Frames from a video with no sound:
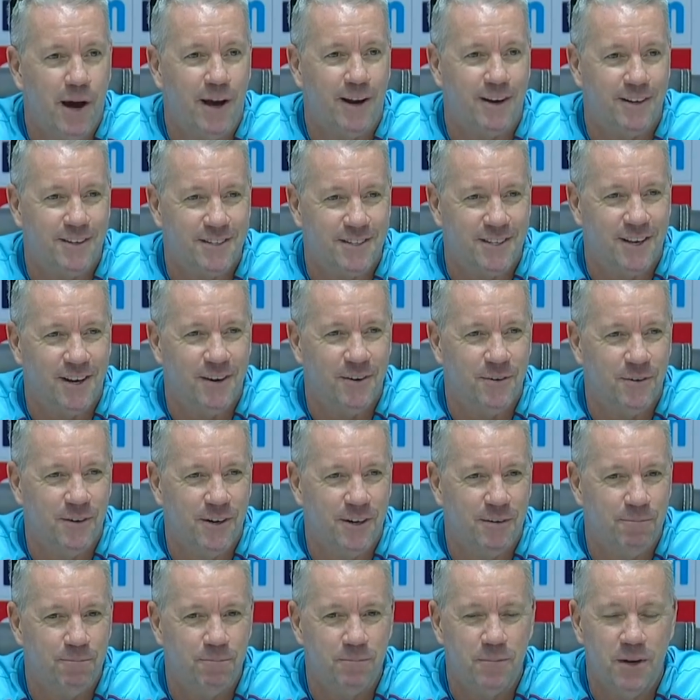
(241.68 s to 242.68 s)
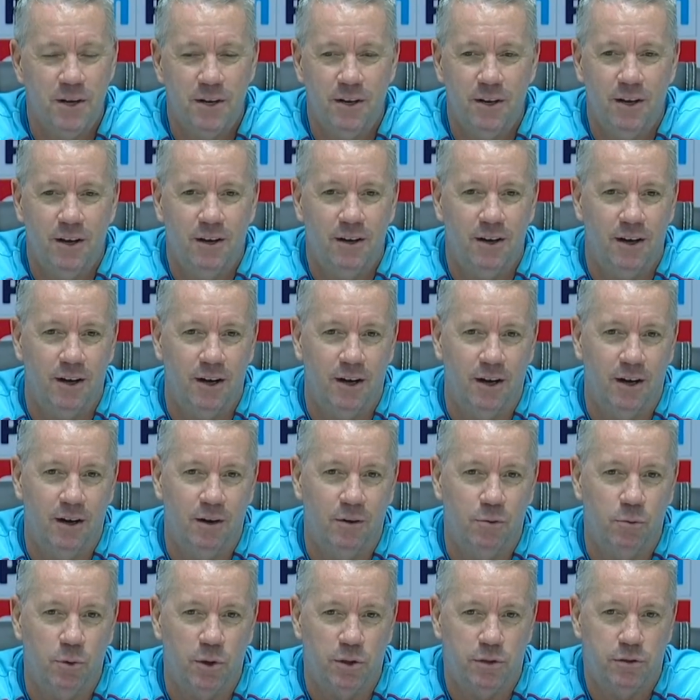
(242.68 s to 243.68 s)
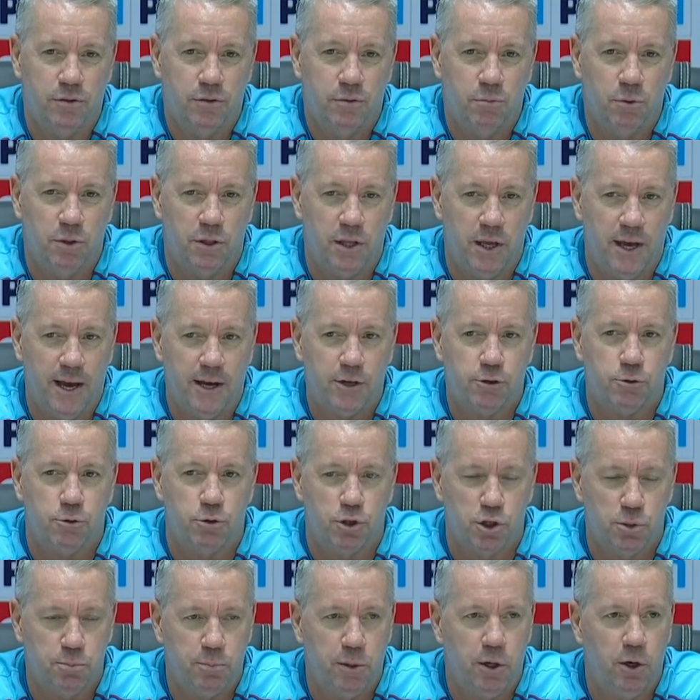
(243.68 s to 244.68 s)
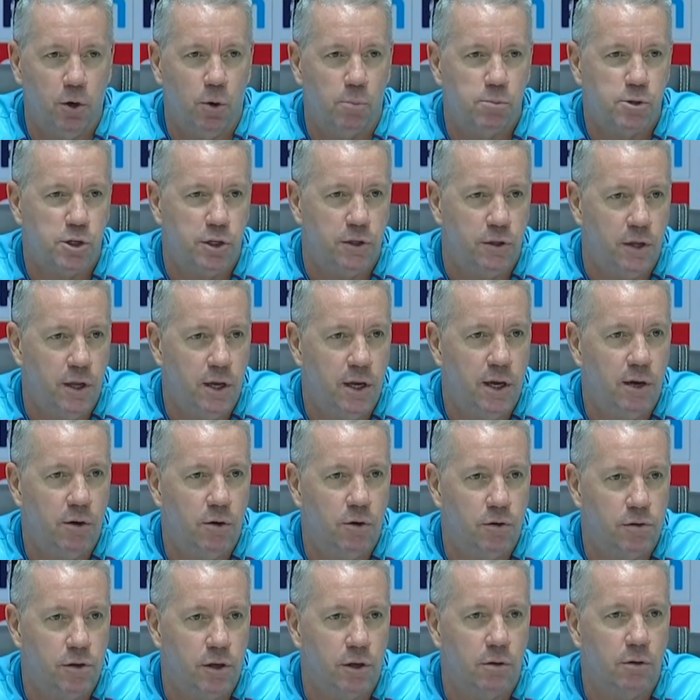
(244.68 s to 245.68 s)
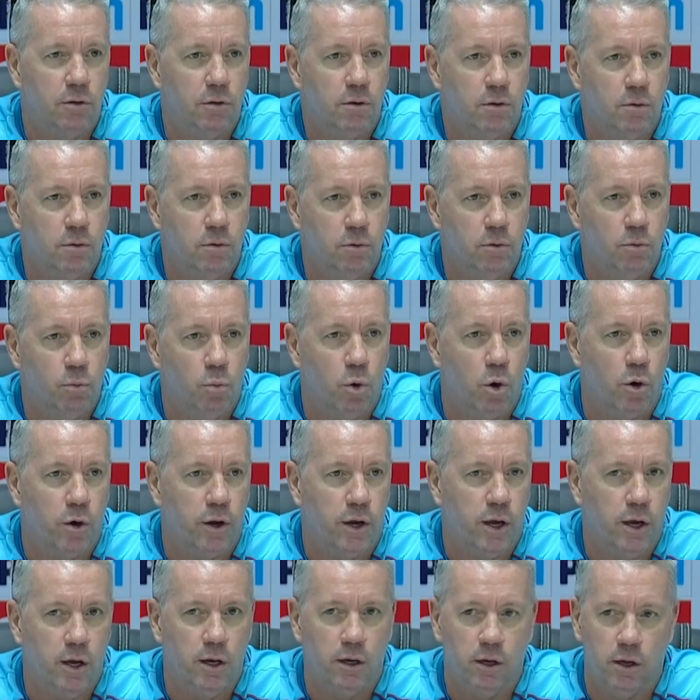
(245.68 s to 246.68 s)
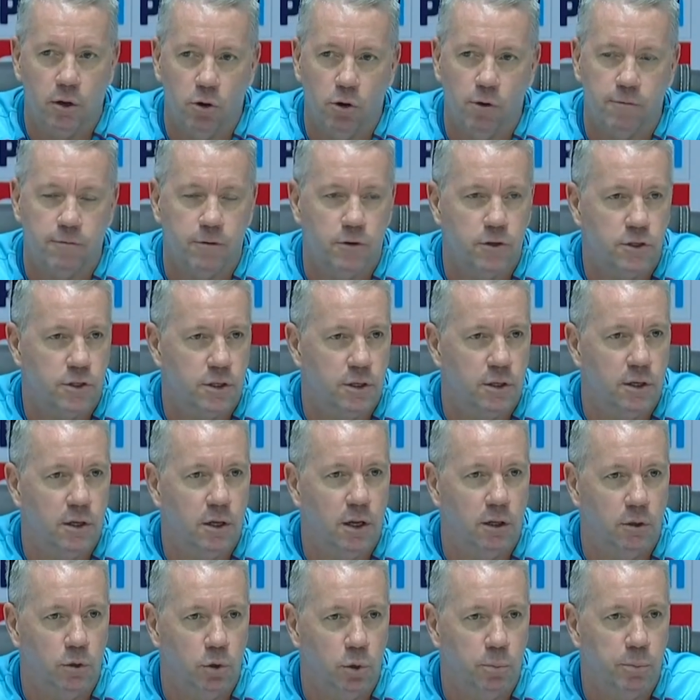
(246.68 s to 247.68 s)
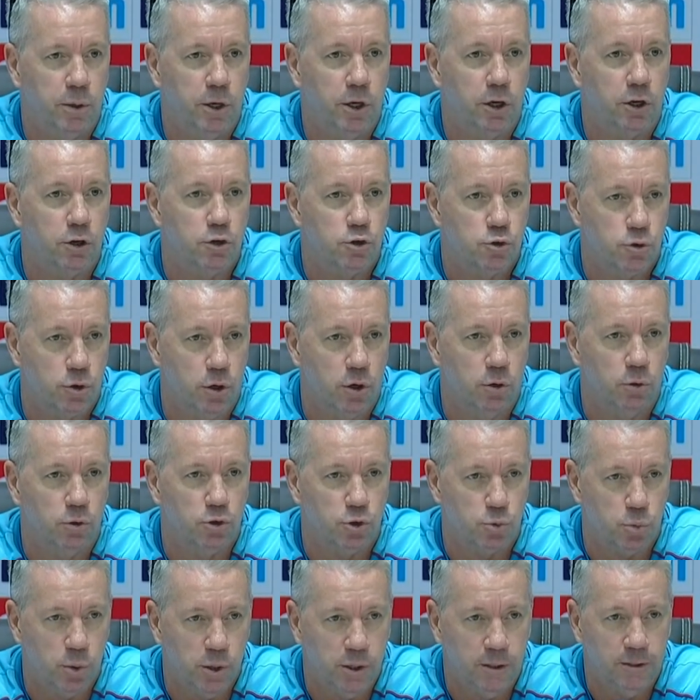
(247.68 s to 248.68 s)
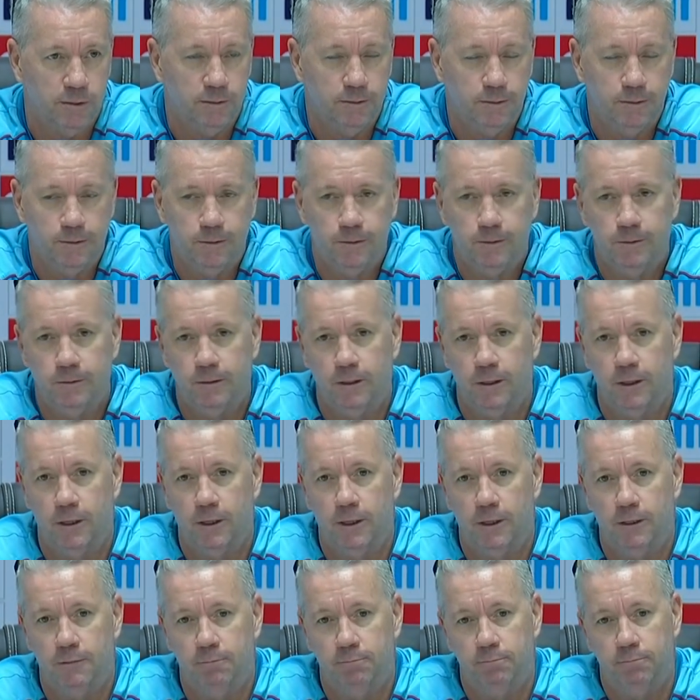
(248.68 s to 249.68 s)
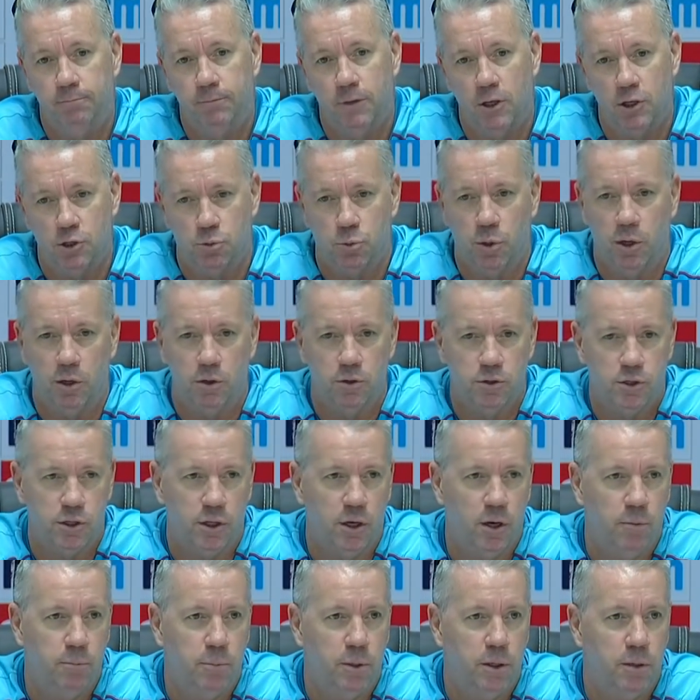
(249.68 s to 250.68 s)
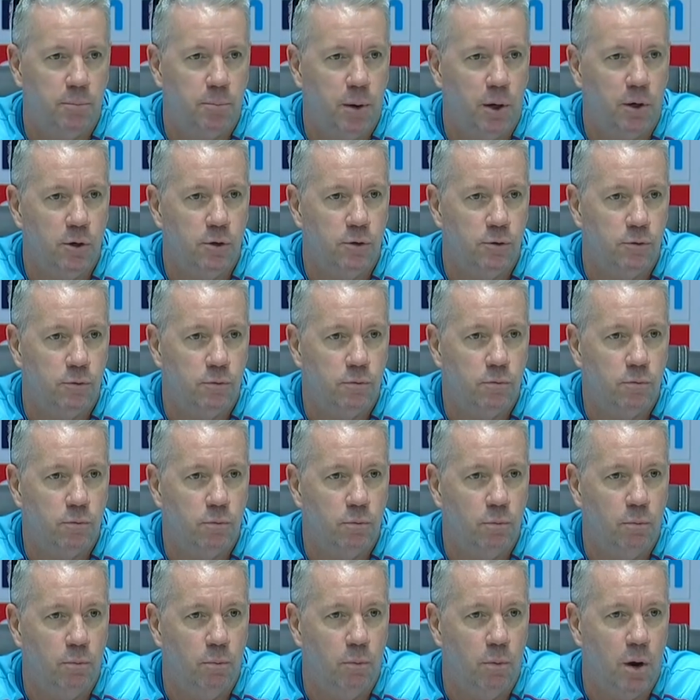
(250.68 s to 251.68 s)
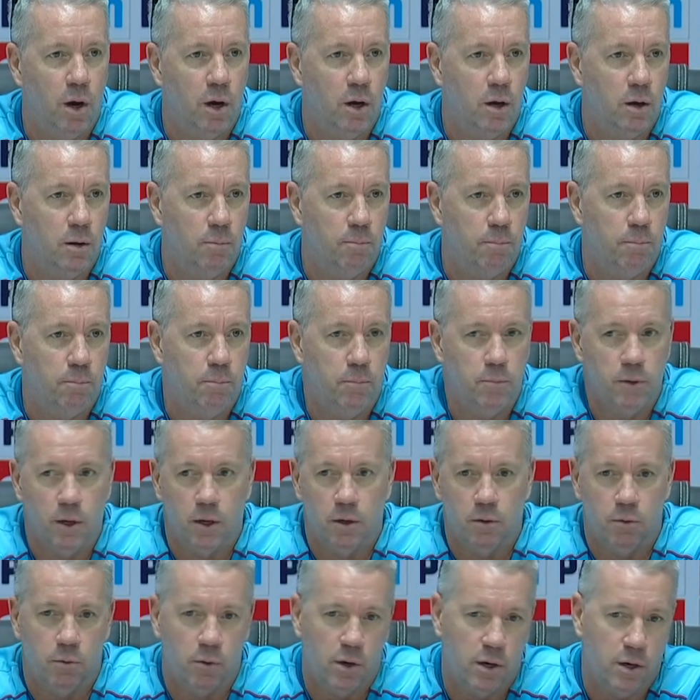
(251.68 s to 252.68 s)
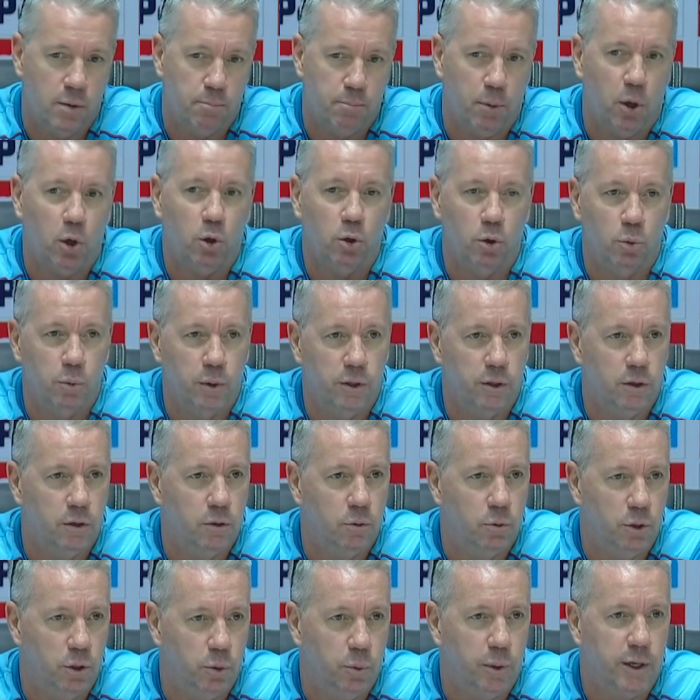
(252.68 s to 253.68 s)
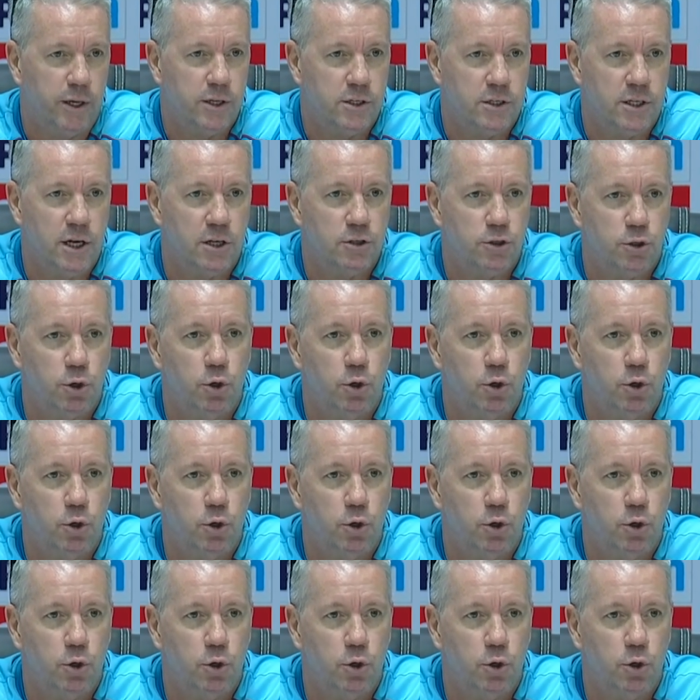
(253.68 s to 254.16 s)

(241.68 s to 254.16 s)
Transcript: batted. So um, uh, with with the extra spin option there, I think Warrican can offer us a, a little bit of control as well, um, as well as you know be a potent uh, you know uh, bowler when the when the wicket starts